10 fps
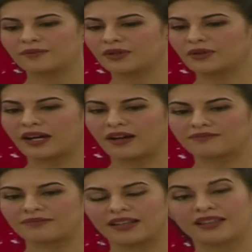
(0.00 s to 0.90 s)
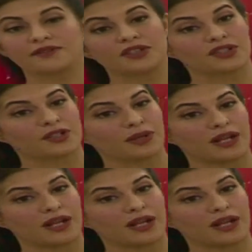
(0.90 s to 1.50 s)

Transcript: You know, I love to cheat when